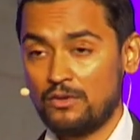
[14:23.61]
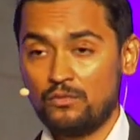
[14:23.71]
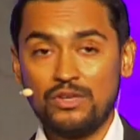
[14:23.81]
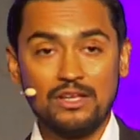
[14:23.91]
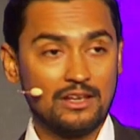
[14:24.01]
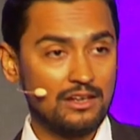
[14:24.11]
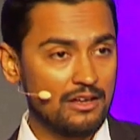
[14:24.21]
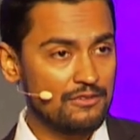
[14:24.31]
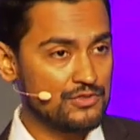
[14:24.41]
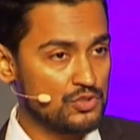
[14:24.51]
We
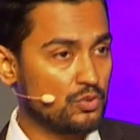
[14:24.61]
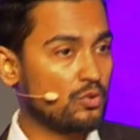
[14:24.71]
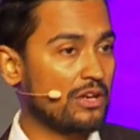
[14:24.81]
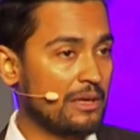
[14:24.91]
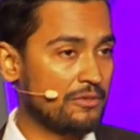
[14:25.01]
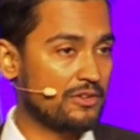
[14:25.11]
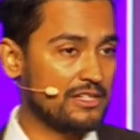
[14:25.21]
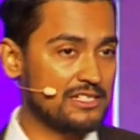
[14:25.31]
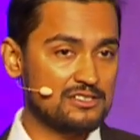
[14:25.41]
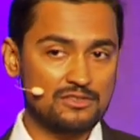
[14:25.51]
love to
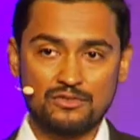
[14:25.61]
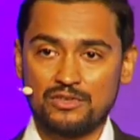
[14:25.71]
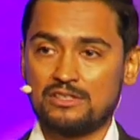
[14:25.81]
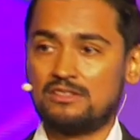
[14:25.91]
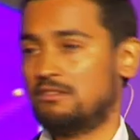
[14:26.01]
collaborate with